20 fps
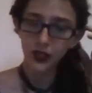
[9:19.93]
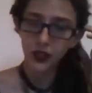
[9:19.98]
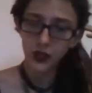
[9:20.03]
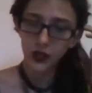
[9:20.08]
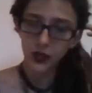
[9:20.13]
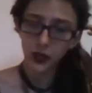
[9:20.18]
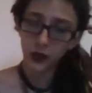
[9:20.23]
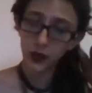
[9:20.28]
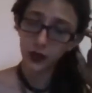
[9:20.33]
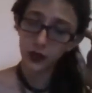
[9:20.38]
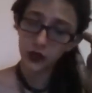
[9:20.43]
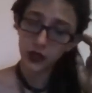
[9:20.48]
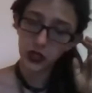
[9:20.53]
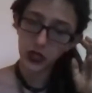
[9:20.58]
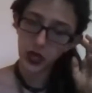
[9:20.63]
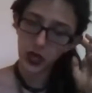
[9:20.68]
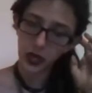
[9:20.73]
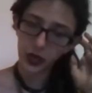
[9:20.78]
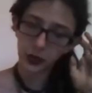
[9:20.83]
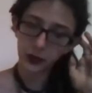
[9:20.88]
So those are
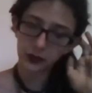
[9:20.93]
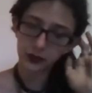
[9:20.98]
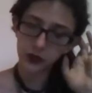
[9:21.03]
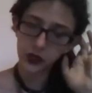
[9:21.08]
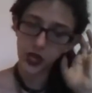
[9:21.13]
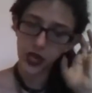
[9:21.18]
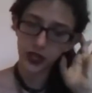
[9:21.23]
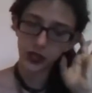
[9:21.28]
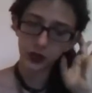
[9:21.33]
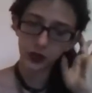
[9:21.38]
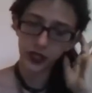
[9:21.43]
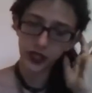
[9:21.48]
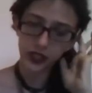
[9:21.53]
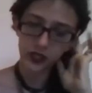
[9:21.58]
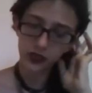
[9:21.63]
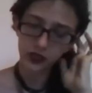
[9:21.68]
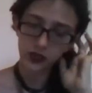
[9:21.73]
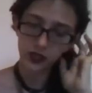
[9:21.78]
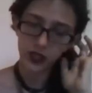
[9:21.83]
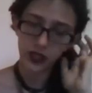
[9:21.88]
our
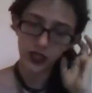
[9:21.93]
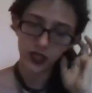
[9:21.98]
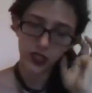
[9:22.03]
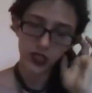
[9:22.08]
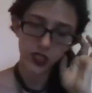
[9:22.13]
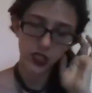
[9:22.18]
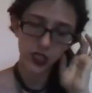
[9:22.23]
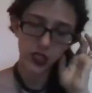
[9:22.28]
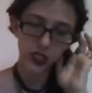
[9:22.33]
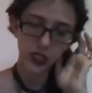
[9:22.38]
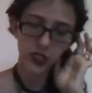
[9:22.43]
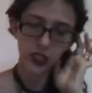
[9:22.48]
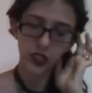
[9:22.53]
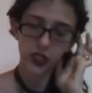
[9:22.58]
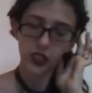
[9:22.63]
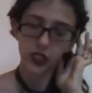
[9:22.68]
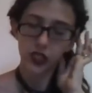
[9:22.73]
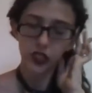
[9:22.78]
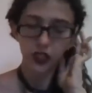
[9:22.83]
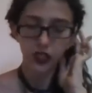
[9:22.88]
jack-o'-lanterns this year.
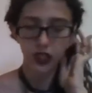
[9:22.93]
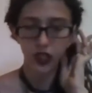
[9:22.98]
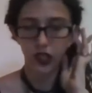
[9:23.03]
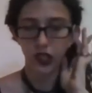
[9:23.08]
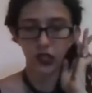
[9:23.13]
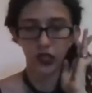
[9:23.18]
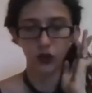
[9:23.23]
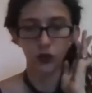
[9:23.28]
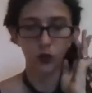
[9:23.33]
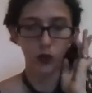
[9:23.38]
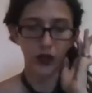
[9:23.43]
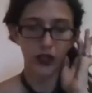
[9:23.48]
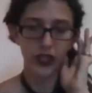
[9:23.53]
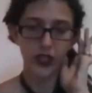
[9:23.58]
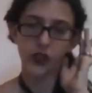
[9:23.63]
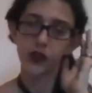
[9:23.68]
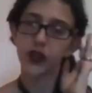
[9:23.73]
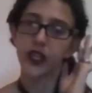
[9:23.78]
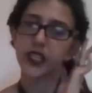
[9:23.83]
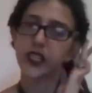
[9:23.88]
One
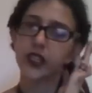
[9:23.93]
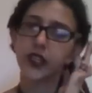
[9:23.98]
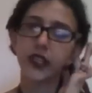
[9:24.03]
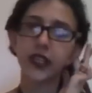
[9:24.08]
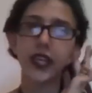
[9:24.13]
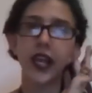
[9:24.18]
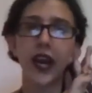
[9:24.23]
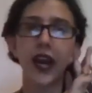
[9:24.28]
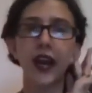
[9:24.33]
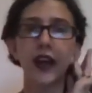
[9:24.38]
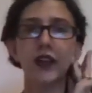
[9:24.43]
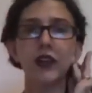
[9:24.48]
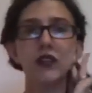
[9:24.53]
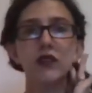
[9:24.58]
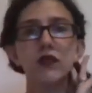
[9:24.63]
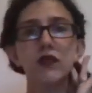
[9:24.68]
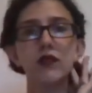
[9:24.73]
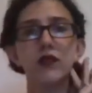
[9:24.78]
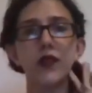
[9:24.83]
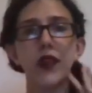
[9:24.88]
year I did a cat
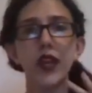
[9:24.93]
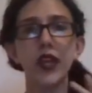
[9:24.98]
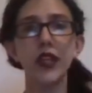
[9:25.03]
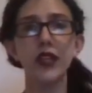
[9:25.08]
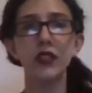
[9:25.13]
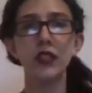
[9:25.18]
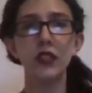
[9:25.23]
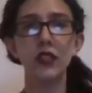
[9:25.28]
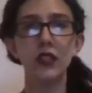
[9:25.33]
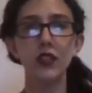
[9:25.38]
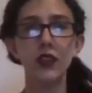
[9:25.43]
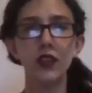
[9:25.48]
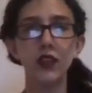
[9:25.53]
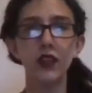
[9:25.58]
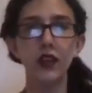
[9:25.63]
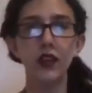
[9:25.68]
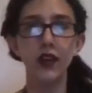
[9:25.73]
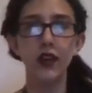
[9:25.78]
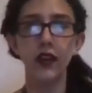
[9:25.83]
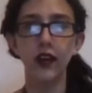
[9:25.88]
face,
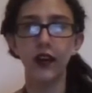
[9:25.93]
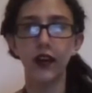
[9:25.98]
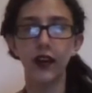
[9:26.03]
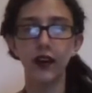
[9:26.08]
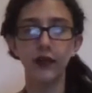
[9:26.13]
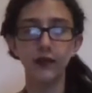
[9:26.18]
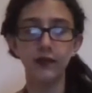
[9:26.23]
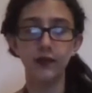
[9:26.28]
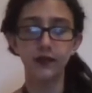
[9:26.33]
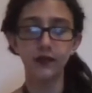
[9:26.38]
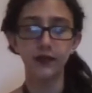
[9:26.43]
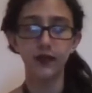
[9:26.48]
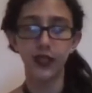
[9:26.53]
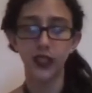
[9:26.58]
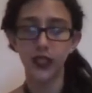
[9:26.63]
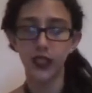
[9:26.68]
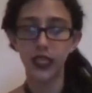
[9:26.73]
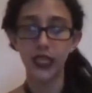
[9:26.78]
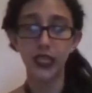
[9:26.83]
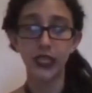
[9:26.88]

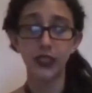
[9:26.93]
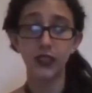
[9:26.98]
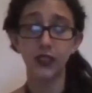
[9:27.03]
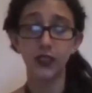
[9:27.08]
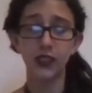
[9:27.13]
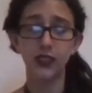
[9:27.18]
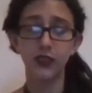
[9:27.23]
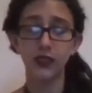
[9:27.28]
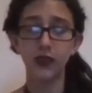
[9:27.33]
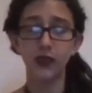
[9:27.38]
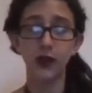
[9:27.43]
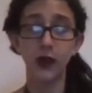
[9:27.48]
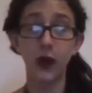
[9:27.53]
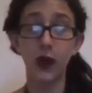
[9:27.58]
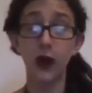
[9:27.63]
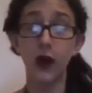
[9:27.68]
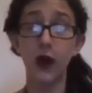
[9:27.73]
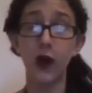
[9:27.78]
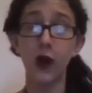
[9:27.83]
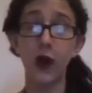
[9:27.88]
and he's
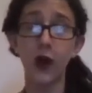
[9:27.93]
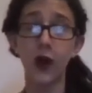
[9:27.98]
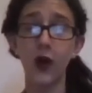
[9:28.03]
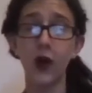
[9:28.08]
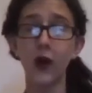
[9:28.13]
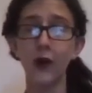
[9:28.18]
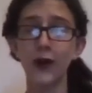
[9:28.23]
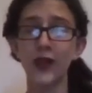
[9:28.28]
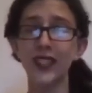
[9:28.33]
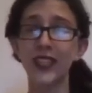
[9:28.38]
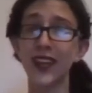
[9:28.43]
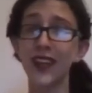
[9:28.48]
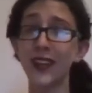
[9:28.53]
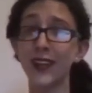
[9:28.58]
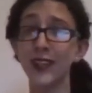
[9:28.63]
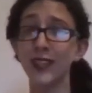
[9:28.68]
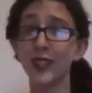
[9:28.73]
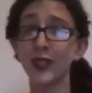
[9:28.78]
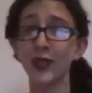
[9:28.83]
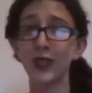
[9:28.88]
always had a
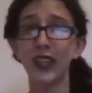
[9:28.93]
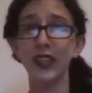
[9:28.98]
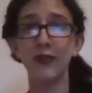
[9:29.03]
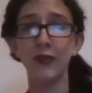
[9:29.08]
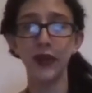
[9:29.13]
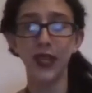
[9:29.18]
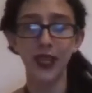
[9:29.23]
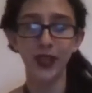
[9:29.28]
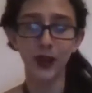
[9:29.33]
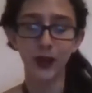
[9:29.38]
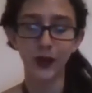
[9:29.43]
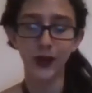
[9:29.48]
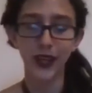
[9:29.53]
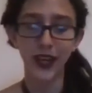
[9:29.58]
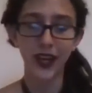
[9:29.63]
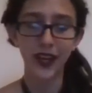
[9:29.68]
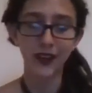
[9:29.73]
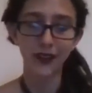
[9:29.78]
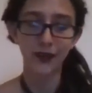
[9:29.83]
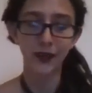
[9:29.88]
history of being
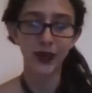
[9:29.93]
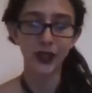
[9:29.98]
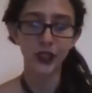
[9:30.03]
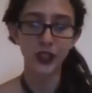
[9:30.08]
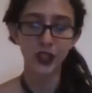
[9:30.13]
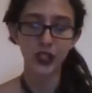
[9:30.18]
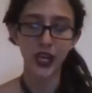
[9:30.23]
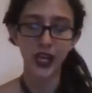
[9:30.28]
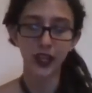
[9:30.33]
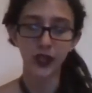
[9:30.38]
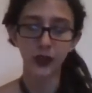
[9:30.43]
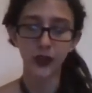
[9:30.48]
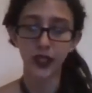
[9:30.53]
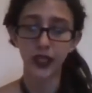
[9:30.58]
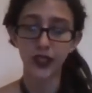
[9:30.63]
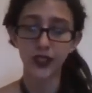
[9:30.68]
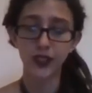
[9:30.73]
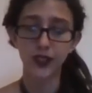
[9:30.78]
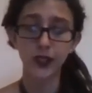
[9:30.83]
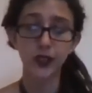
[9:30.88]
creative with his
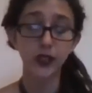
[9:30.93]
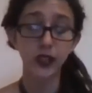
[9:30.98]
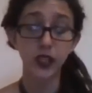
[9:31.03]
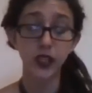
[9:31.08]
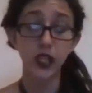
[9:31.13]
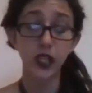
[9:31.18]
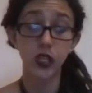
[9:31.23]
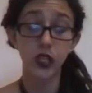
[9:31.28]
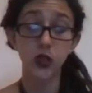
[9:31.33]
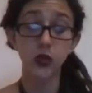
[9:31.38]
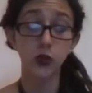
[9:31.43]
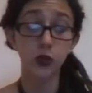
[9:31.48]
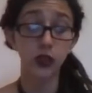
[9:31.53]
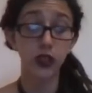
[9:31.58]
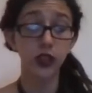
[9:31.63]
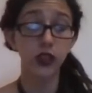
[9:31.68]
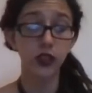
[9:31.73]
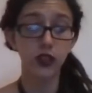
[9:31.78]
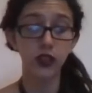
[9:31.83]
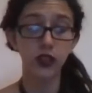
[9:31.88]
jack-o'-lanterns, and he's
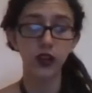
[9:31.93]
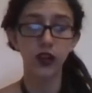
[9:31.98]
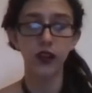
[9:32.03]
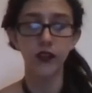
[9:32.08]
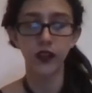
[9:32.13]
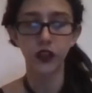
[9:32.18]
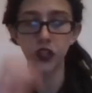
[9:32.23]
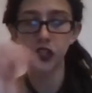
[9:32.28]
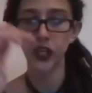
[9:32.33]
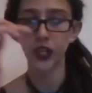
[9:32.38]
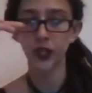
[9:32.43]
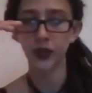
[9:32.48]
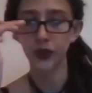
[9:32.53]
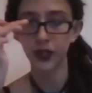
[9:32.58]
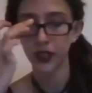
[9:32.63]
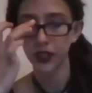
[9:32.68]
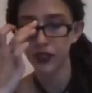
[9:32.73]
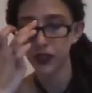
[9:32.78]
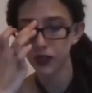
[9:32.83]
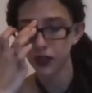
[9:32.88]
really good at carving
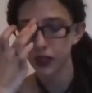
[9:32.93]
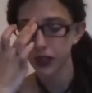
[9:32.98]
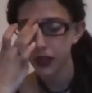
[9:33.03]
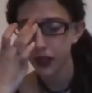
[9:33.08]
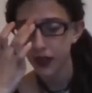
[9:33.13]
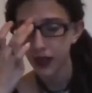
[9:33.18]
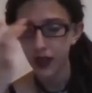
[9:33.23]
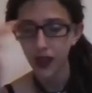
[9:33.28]
jack-o'-lanterns.